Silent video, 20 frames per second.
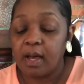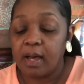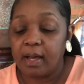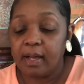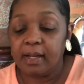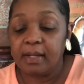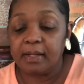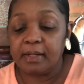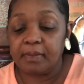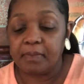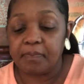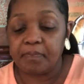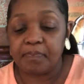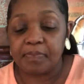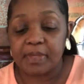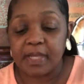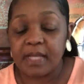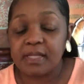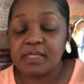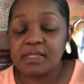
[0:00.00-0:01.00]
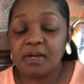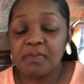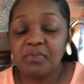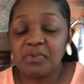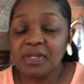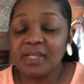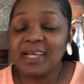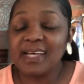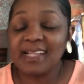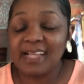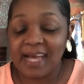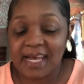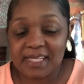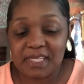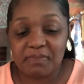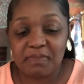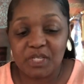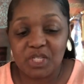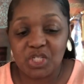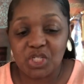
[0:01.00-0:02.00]
And so I'm really glad
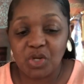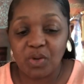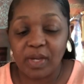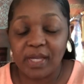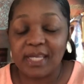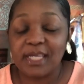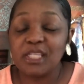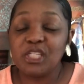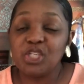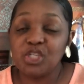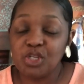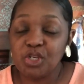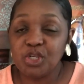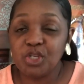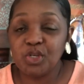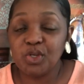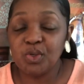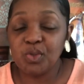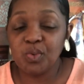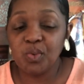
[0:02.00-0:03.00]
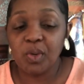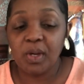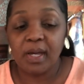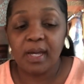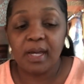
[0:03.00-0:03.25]
to be showing it to you.